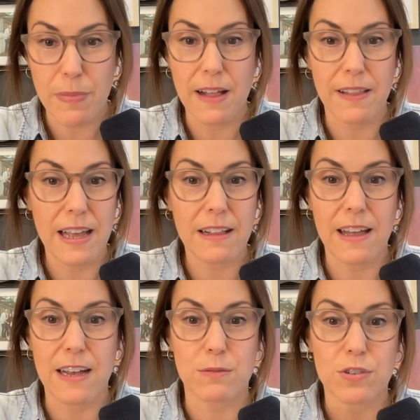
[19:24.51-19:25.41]
ballet
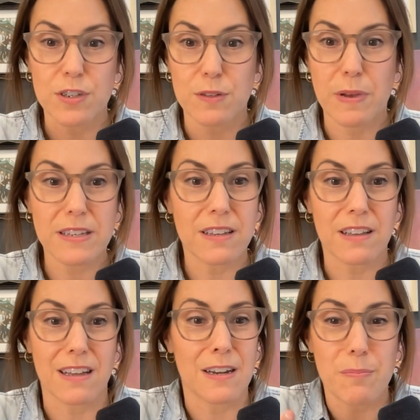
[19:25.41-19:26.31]
class where she's
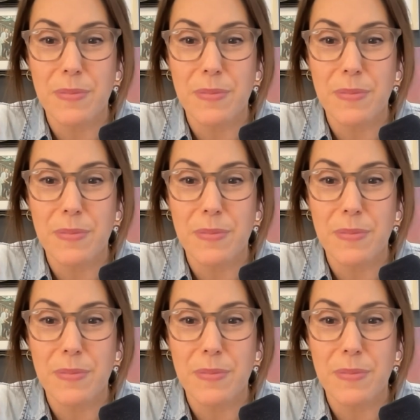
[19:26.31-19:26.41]
basically going to